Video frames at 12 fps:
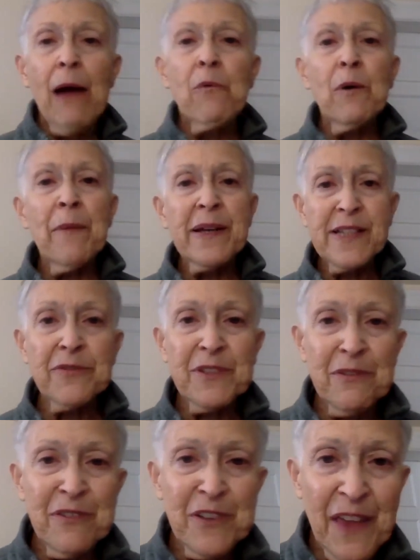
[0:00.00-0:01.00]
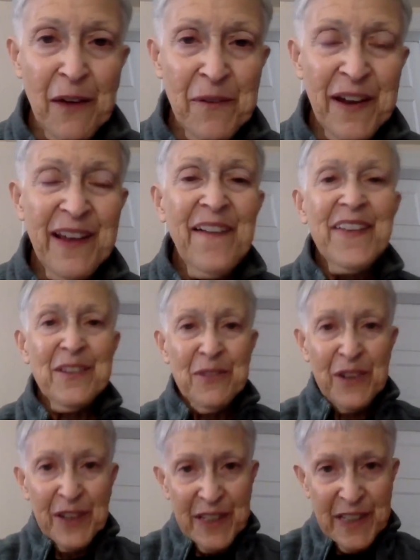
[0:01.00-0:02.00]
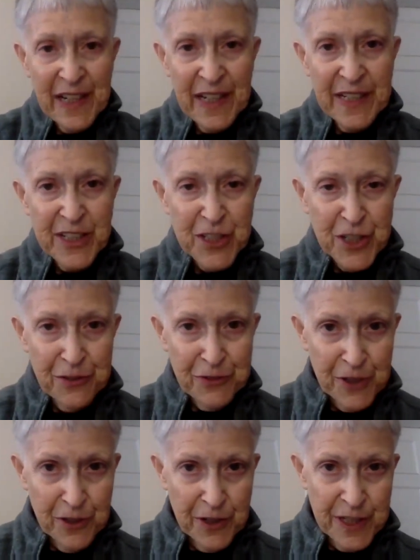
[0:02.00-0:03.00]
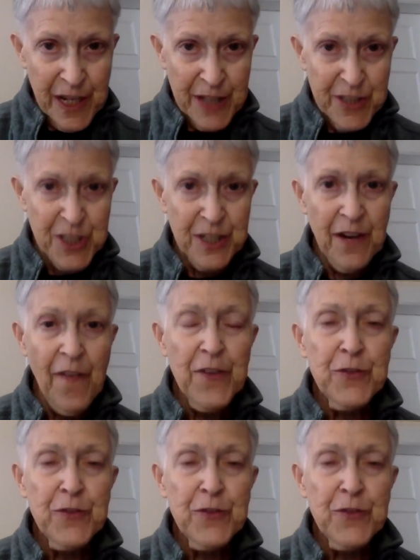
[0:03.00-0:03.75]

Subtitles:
want myself to feel that way. You really need to shift your attention,